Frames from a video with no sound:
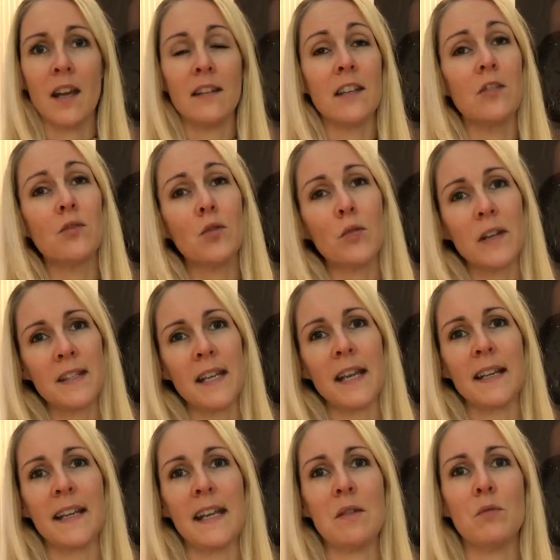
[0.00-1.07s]
The Aurora
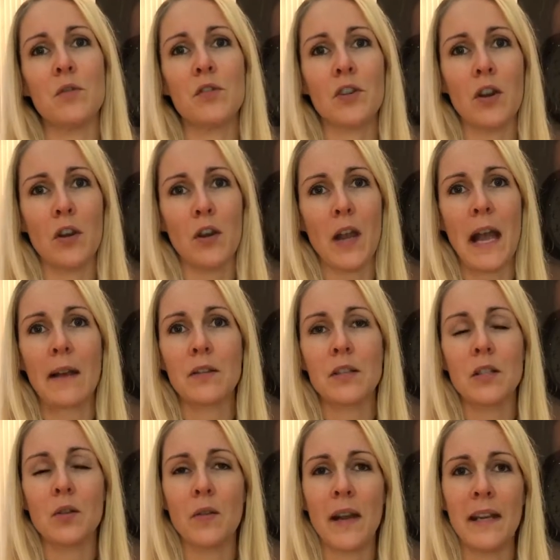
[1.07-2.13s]
technique will show you how
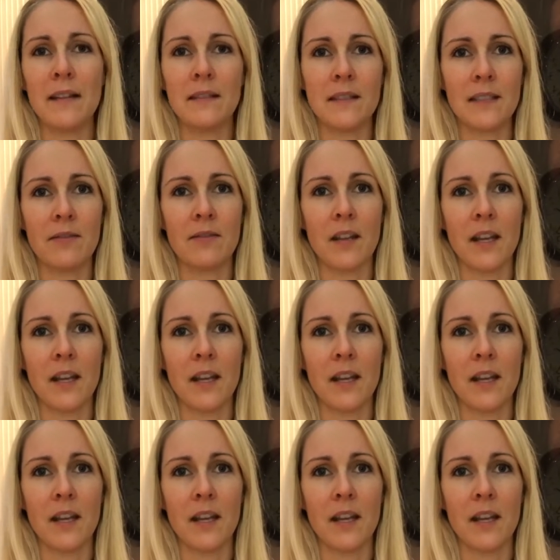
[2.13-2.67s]
to create